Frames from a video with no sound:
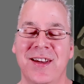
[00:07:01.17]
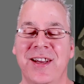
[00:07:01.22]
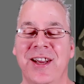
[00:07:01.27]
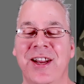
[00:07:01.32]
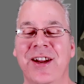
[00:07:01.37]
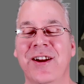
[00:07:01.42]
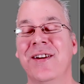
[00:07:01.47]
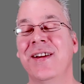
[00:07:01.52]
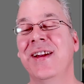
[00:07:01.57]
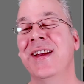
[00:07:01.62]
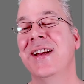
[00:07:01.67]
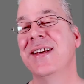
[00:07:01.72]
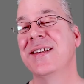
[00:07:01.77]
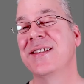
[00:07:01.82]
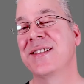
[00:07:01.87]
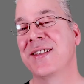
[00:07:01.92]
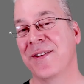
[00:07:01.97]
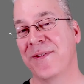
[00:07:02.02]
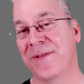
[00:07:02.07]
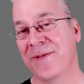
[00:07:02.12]
Here
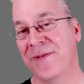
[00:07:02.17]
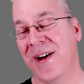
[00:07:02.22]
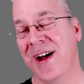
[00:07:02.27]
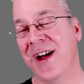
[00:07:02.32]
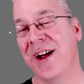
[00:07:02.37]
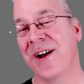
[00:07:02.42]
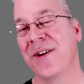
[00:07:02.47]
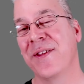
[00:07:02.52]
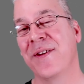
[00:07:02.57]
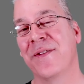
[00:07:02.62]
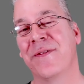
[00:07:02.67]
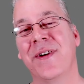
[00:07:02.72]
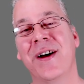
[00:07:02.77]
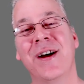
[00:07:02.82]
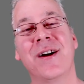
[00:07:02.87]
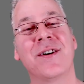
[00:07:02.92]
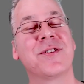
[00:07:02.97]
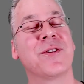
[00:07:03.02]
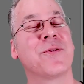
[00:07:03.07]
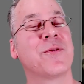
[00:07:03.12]
is the fire. The
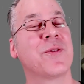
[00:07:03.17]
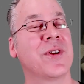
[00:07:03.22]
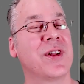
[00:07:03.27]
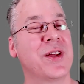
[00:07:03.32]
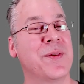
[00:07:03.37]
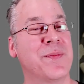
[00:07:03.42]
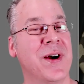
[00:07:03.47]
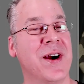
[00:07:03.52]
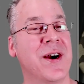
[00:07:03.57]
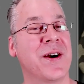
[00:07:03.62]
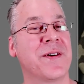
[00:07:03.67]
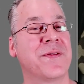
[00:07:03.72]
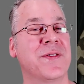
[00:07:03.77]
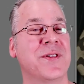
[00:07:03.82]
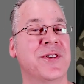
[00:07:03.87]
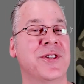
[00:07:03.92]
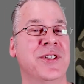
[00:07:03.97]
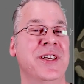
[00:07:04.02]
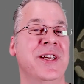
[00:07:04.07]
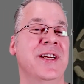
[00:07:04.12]
fire is a really
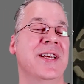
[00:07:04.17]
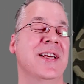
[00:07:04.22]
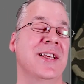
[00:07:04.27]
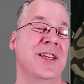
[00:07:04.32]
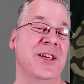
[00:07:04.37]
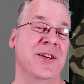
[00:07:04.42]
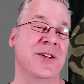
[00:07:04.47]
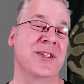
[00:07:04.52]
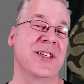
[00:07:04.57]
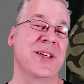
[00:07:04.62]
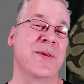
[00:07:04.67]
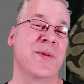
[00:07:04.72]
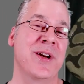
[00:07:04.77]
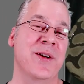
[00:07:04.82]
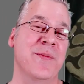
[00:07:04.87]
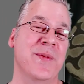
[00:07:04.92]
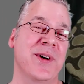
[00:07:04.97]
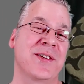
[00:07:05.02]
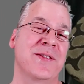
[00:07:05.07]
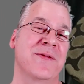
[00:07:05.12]
powerful gene. Usually when
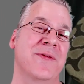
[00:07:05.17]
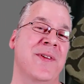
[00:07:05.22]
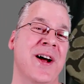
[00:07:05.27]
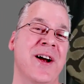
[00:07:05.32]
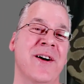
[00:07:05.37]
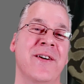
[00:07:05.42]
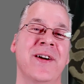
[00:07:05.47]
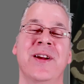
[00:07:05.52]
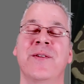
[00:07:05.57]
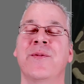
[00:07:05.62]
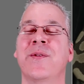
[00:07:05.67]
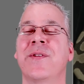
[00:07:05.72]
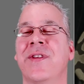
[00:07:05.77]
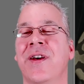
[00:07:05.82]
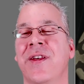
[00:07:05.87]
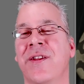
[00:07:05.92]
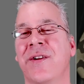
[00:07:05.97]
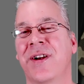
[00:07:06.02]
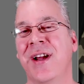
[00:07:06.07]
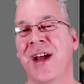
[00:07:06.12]
you mix fire in with
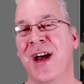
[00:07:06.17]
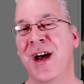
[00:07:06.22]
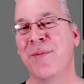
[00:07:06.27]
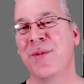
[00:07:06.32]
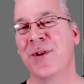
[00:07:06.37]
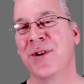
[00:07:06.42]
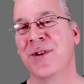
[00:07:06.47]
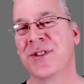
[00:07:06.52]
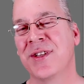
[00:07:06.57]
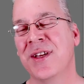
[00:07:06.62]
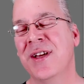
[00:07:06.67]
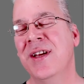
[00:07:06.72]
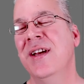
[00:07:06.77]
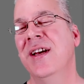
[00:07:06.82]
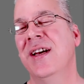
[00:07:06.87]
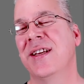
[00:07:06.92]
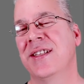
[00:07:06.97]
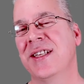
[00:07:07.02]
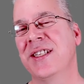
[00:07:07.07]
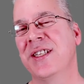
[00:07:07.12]
other combos,
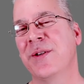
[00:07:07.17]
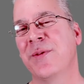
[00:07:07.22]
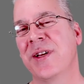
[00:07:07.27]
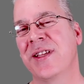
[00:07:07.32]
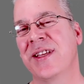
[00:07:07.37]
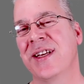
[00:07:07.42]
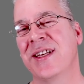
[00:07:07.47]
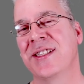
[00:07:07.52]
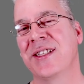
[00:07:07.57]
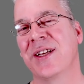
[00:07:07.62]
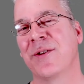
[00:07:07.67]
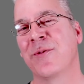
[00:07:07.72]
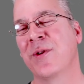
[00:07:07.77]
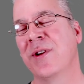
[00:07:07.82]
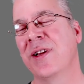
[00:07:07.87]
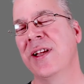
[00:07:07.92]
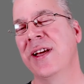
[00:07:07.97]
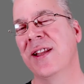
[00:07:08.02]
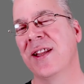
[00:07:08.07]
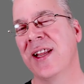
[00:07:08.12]
essentially what it does is it
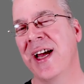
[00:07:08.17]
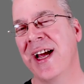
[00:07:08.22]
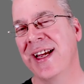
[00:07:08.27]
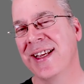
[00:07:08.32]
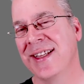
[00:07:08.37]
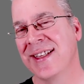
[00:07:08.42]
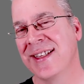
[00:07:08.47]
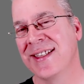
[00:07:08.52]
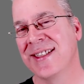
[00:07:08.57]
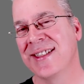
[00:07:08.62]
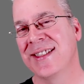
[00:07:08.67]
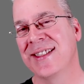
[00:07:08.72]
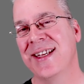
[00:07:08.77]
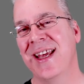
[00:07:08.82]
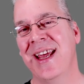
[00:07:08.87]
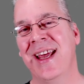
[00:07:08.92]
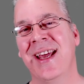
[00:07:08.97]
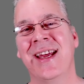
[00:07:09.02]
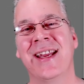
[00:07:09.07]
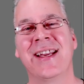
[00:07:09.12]
really lightens
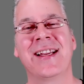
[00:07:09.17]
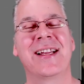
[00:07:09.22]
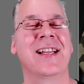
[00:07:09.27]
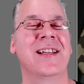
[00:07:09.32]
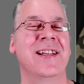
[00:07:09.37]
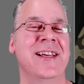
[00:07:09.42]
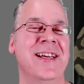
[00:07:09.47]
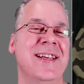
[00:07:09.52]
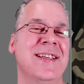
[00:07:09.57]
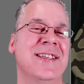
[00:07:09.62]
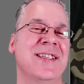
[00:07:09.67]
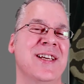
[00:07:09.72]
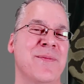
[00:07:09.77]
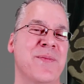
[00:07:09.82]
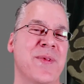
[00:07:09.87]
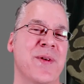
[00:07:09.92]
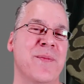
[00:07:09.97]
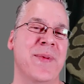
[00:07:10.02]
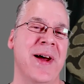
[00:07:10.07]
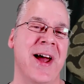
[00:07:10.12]
and cleans
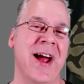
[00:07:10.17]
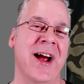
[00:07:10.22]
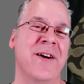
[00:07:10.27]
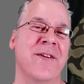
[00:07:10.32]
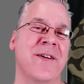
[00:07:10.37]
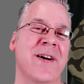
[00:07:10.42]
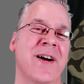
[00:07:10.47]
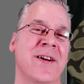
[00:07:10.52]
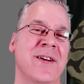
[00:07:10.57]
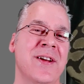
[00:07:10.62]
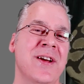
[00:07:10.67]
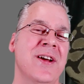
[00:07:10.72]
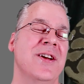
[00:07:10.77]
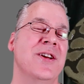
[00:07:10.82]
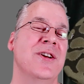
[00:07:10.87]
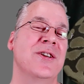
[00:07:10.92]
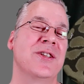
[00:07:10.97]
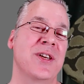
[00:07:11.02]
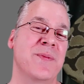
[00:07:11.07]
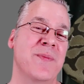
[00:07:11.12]
up the background.
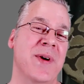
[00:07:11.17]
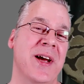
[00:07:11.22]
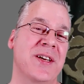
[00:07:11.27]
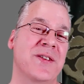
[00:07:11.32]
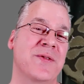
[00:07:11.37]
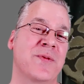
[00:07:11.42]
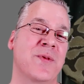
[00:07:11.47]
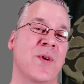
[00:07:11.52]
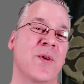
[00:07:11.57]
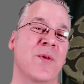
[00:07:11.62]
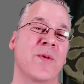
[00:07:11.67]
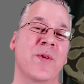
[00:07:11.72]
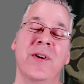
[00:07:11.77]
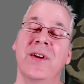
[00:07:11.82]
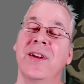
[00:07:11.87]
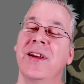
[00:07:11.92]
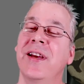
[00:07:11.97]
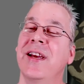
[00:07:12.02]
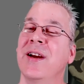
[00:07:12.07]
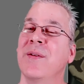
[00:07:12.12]
Usually makes for
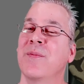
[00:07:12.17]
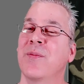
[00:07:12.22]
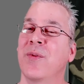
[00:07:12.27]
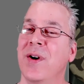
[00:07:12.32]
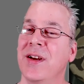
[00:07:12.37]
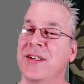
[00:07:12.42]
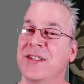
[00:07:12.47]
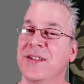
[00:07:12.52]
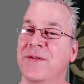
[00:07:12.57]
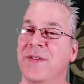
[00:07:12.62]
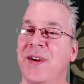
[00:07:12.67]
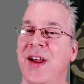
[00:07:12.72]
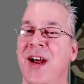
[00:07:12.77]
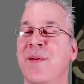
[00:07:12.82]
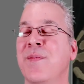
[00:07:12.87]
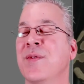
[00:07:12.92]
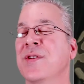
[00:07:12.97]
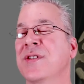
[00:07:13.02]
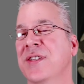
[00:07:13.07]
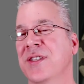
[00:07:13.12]
really impressive
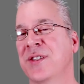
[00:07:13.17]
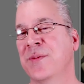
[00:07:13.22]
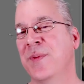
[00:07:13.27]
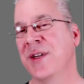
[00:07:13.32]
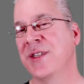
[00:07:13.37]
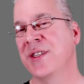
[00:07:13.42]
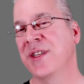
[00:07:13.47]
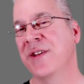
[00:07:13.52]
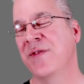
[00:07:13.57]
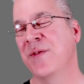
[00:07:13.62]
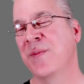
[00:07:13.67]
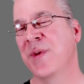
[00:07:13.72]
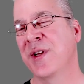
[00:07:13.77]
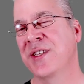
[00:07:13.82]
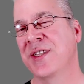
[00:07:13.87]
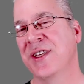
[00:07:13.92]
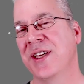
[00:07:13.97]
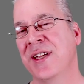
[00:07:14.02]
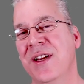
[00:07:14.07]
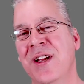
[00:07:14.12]
combos, especially if you
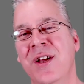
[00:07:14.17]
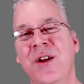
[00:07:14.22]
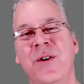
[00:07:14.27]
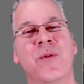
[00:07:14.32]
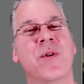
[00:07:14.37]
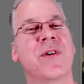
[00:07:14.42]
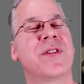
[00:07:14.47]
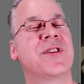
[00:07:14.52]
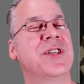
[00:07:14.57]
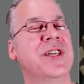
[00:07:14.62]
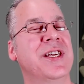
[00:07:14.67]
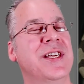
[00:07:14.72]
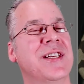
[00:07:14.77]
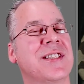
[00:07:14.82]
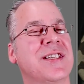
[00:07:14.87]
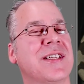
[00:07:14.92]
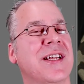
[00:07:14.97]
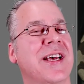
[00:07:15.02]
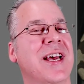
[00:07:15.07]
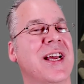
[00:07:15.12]
mix it with
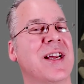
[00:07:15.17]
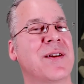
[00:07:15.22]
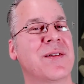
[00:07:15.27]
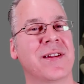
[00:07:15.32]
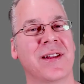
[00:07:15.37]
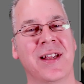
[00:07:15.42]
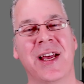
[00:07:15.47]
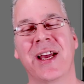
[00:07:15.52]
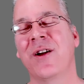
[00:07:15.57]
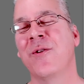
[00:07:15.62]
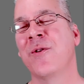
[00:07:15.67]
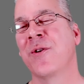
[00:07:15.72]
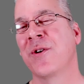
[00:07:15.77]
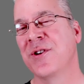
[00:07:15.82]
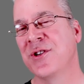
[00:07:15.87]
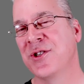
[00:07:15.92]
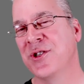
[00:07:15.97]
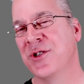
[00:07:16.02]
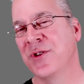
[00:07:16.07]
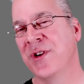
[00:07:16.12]
genes like
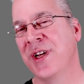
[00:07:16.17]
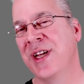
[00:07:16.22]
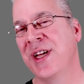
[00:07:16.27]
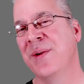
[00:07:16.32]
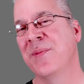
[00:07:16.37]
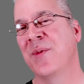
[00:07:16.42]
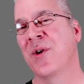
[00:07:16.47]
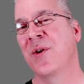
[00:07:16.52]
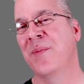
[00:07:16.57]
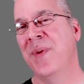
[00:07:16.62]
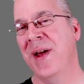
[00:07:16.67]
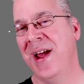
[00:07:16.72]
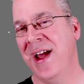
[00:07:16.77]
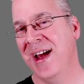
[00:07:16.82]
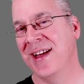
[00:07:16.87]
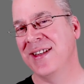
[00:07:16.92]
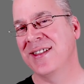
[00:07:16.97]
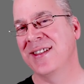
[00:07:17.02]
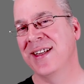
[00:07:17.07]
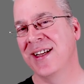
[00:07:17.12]
Orange Dream or
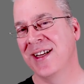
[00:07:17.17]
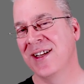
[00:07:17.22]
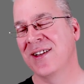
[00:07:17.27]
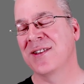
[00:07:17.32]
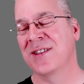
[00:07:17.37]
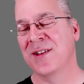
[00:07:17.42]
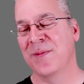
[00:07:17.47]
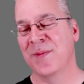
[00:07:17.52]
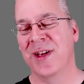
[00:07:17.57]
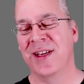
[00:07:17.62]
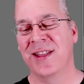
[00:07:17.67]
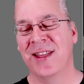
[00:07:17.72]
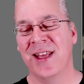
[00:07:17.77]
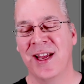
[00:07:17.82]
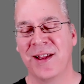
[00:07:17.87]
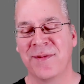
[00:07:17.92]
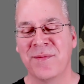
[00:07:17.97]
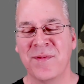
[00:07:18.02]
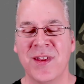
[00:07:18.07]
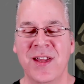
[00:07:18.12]
Pastel or something like
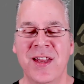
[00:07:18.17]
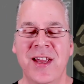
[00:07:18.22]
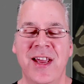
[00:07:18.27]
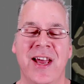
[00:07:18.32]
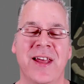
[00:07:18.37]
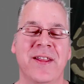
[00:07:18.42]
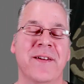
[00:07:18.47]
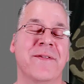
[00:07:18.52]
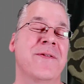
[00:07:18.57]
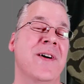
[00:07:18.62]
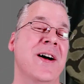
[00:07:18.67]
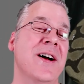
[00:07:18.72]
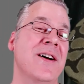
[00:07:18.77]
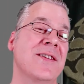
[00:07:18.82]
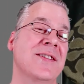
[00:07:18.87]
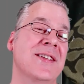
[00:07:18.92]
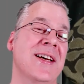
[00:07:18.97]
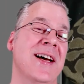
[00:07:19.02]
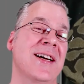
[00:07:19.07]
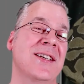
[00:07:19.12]
that. And the fire
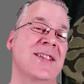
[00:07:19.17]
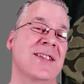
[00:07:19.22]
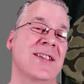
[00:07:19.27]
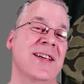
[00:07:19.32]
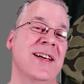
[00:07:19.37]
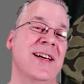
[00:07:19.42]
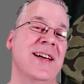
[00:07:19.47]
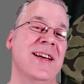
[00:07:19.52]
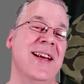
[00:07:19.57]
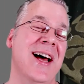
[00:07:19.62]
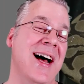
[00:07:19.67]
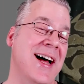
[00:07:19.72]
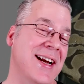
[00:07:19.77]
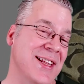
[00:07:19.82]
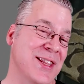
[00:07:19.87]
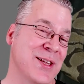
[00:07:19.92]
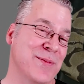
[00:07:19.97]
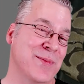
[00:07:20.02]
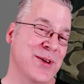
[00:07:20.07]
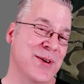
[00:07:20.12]
is actually not
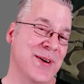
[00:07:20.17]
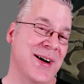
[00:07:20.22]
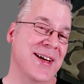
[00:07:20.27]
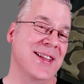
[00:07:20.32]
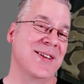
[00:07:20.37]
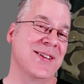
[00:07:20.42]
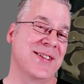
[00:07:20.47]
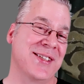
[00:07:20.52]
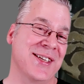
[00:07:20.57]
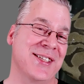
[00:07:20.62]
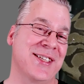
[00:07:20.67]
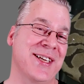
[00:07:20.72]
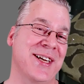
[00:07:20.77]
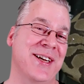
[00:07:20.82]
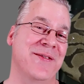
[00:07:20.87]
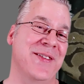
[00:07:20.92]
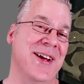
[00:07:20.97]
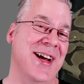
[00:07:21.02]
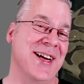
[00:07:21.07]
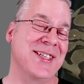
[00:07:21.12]
in the blue-eyed
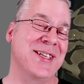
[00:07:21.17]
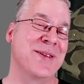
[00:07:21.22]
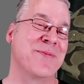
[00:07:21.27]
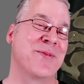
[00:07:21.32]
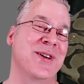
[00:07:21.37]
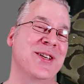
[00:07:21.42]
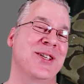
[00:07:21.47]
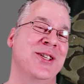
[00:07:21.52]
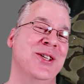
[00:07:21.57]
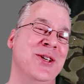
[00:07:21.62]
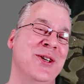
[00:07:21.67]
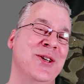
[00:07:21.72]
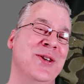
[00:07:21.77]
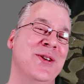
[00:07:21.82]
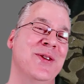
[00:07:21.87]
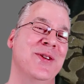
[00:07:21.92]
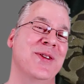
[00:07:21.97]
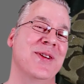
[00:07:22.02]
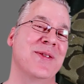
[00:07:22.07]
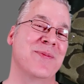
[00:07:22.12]
leucistic. If you actually breed
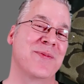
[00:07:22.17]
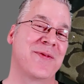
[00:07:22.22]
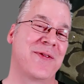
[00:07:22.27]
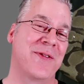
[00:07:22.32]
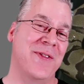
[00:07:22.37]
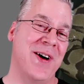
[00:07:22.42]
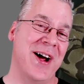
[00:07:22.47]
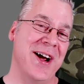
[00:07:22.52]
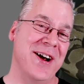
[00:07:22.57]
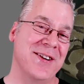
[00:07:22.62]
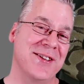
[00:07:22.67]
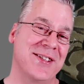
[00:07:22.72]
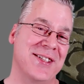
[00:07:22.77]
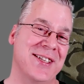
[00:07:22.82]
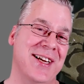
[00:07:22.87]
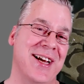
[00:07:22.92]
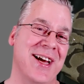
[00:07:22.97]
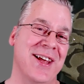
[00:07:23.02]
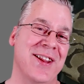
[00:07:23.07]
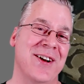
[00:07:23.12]
two fires
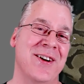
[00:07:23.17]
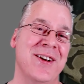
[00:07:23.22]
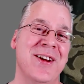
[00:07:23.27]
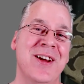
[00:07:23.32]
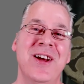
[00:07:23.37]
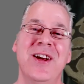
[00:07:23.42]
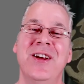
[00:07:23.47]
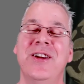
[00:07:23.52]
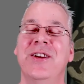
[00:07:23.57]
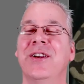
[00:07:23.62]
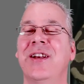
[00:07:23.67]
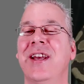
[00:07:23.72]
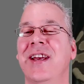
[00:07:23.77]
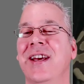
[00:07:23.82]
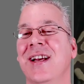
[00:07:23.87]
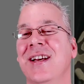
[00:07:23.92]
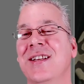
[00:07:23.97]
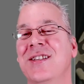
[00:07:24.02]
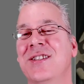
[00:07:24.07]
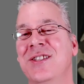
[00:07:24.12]
together, you'll
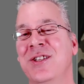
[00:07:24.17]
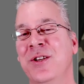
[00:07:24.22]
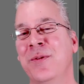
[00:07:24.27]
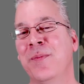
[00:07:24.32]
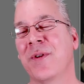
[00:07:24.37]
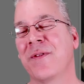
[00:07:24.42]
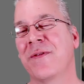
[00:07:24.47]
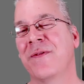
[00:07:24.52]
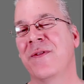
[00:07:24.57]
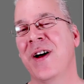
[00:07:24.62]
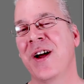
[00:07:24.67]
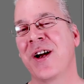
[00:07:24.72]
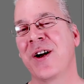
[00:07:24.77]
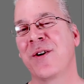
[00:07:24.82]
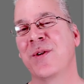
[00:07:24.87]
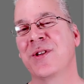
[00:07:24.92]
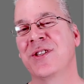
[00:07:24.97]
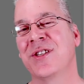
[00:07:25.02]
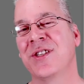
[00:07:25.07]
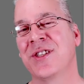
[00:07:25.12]
get a super
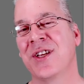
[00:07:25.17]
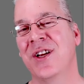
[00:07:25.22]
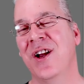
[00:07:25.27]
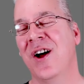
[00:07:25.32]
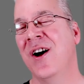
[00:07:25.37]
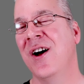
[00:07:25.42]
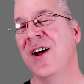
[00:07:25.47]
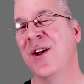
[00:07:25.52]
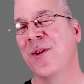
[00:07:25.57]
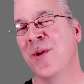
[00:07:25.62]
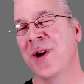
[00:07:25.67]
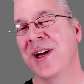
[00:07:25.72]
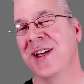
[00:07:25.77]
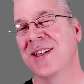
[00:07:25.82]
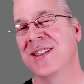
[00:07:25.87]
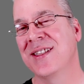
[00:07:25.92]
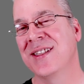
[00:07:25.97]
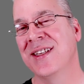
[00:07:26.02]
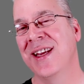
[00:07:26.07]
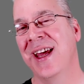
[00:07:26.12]
fire, which is an
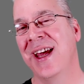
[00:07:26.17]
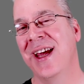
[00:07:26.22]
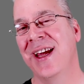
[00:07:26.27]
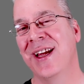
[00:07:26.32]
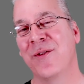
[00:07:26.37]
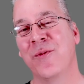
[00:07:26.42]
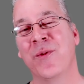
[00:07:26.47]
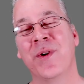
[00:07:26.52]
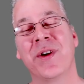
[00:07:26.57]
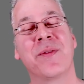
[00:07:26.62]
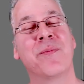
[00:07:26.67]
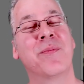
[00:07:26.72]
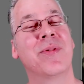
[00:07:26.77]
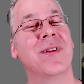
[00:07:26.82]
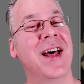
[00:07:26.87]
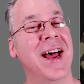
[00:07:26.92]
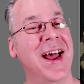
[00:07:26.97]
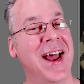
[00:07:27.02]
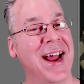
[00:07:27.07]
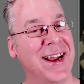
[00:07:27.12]
all-white snake with
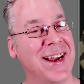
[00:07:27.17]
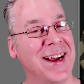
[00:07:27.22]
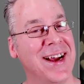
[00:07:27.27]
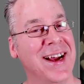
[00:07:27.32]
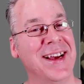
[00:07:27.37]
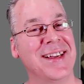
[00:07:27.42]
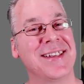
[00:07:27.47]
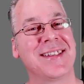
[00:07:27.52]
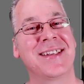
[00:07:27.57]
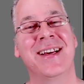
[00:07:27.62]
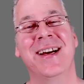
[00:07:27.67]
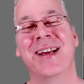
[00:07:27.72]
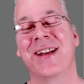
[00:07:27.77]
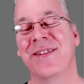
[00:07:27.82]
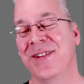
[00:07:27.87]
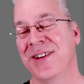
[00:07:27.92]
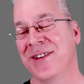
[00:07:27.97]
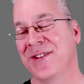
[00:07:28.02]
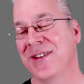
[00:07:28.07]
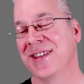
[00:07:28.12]
black eyes. Kind
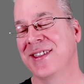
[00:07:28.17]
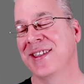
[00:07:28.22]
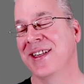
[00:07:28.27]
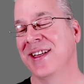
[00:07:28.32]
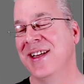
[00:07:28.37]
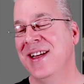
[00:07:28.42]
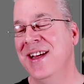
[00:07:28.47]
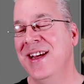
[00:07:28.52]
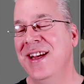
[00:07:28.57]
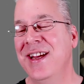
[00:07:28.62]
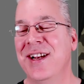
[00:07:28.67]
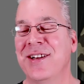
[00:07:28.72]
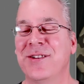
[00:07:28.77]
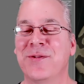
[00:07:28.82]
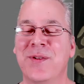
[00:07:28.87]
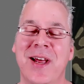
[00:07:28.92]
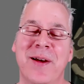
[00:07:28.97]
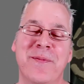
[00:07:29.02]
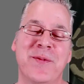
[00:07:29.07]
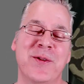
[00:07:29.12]
of interesting. Here's
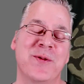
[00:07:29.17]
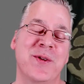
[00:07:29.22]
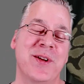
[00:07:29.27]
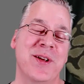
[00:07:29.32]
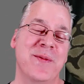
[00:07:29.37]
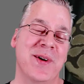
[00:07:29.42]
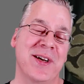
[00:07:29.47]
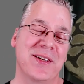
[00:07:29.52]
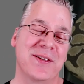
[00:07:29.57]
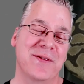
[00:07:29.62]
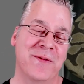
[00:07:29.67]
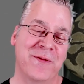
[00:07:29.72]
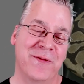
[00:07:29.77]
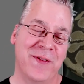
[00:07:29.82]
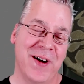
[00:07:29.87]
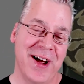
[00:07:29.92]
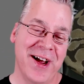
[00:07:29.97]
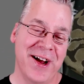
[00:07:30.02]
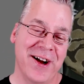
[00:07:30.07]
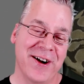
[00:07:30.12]
what happens when you mix
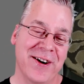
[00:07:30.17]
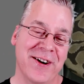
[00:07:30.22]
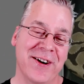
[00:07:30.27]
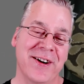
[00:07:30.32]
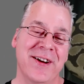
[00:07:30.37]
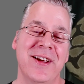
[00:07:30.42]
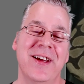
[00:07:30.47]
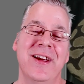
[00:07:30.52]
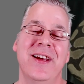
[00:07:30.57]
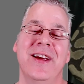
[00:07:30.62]
fire